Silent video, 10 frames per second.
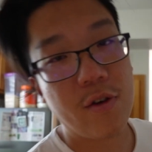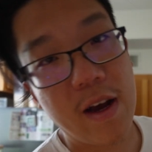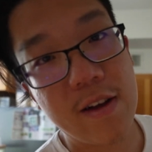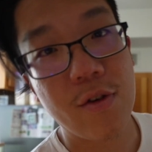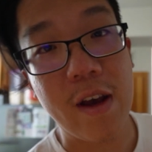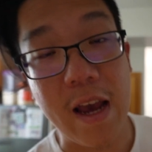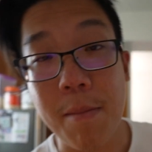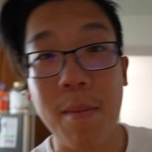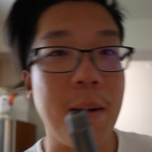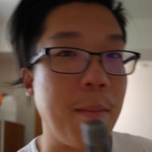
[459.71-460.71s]
you guys are
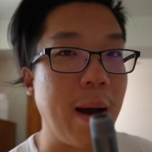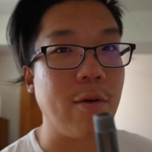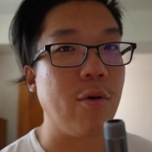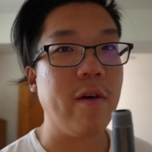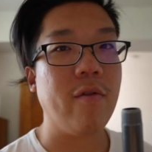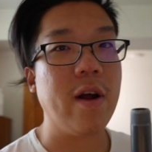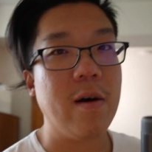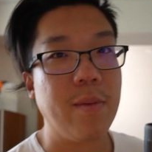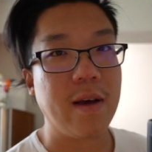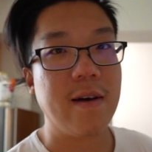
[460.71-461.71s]
in my microwave right
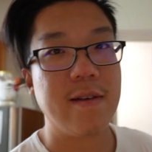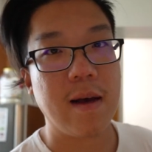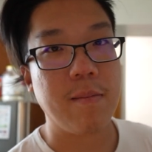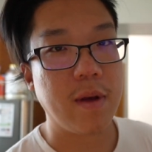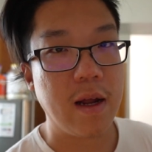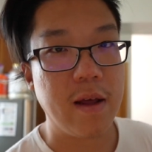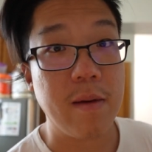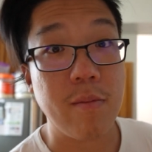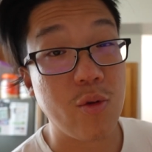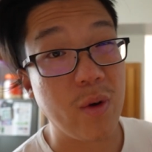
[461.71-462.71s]
now because I'm kind of
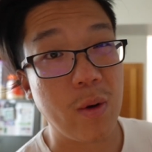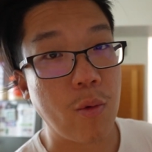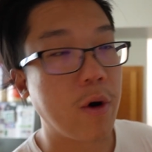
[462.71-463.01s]
in between